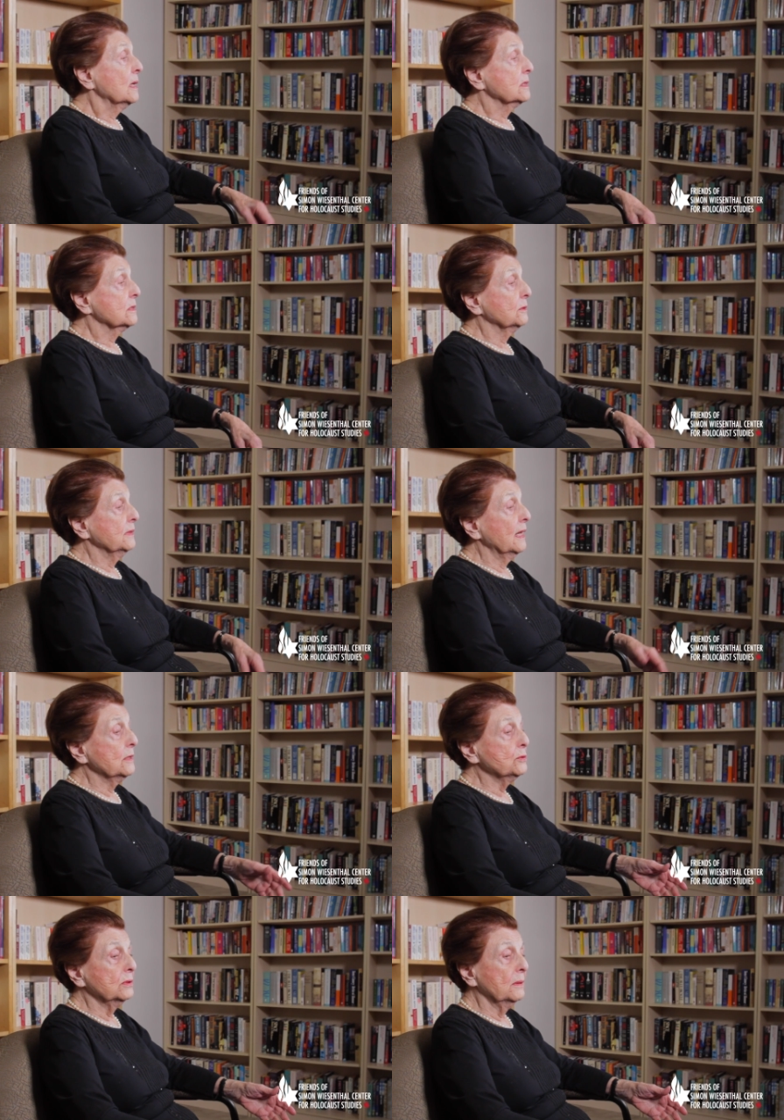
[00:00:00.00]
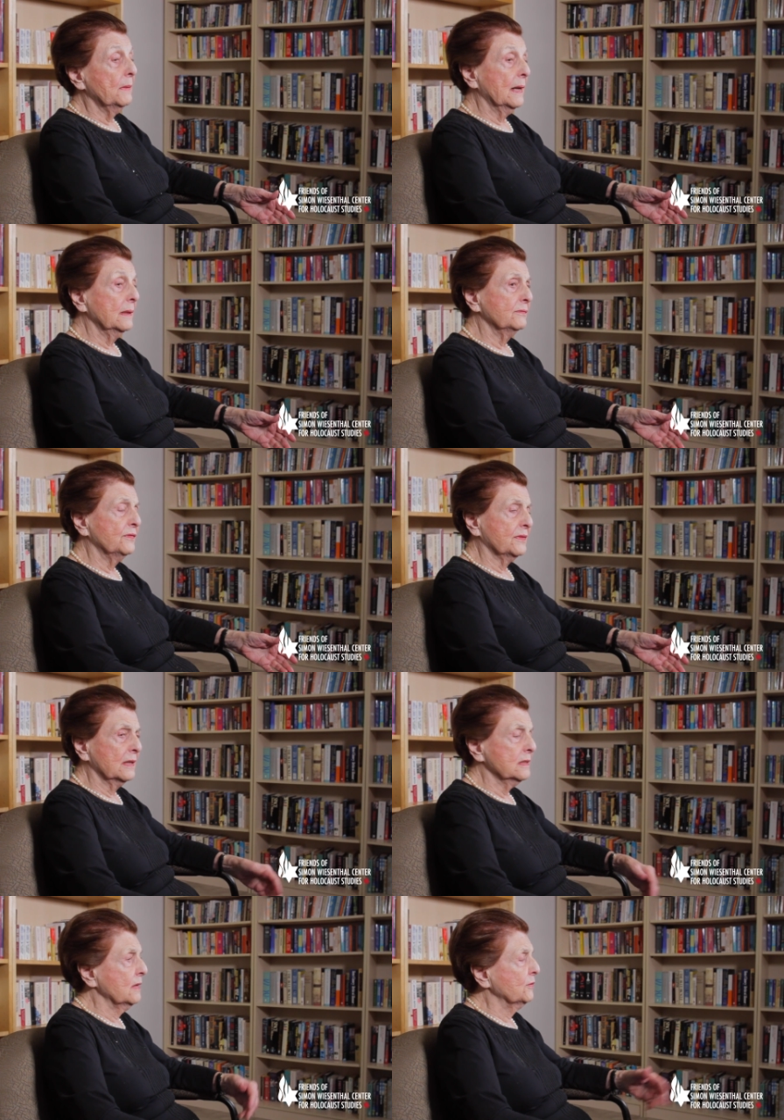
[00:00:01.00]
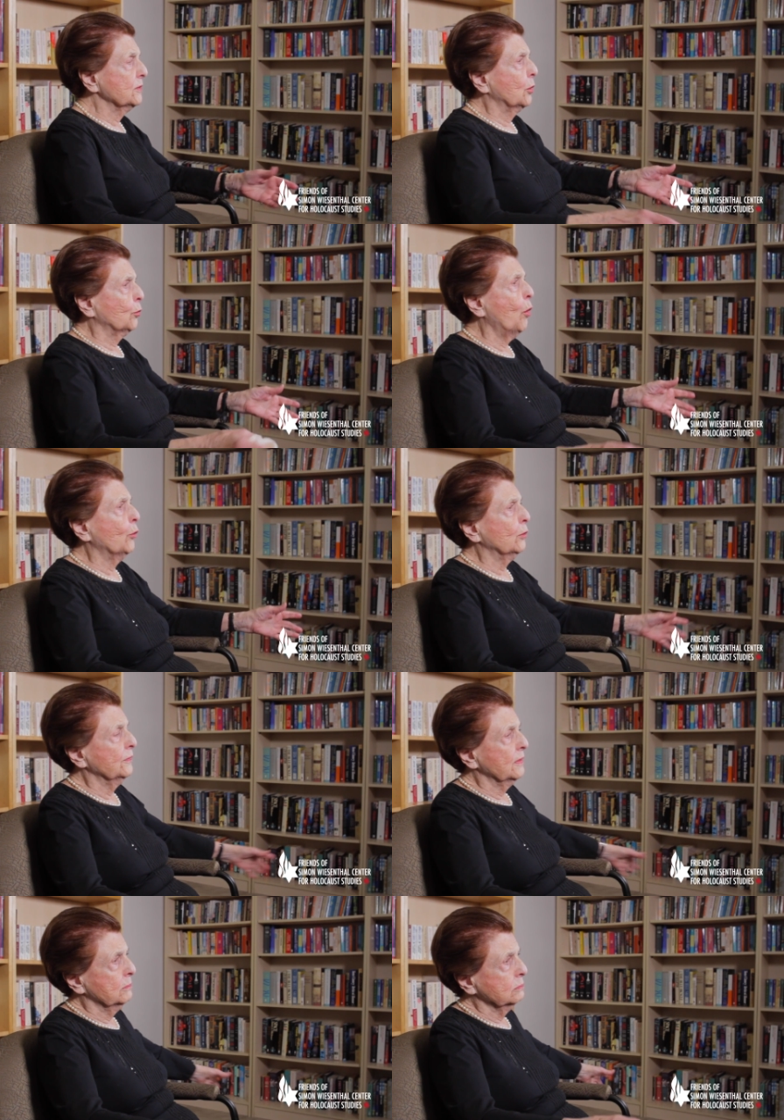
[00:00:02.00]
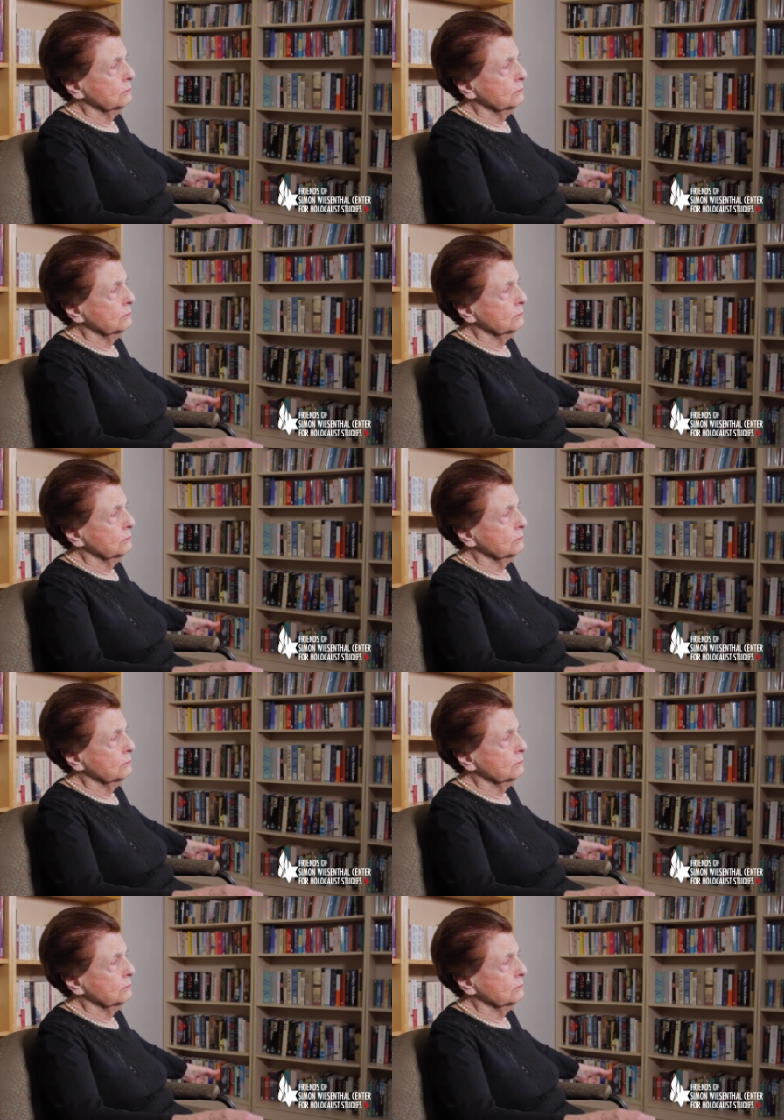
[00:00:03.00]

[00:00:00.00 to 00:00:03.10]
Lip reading: So there I stood a while, and suddenly there was the roar of the